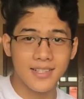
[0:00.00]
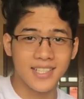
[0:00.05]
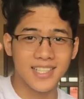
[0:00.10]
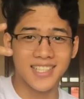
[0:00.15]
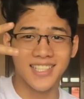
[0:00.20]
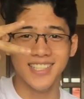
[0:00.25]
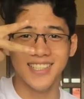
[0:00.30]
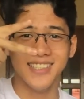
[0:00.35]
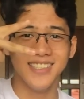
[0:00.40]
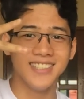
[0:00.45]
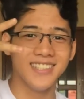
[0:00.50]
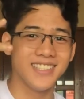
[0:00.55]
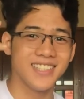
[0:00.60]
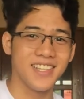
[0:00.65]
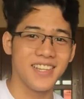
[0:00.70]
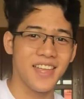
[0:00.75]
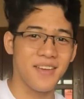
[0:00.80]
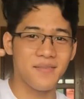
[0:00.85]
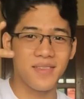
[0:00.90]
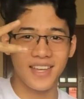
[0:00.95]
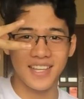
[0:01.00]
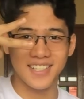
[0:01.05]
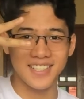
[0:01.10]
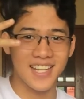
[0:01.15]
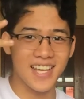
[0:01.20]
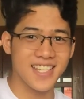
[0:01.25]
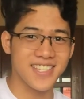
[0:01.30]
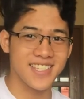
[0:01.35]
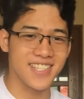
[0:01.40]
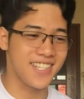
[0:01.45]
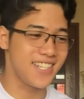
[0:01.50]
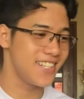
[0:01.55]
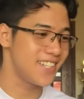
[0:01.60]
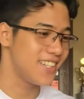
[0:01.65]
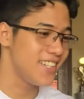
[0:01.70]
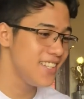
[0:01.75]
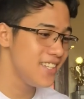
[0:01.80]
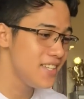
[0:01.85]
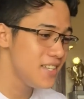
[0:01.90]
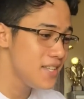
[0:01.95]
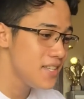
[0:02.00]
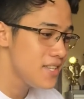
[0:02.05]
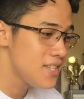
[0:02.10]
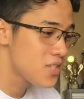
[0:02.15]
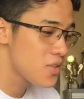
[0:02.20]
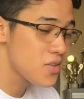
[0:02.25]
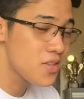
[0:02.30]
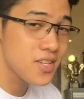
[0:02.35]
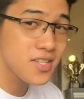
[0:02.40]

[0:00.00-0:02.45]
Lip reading: I'm like dancing here. So there's a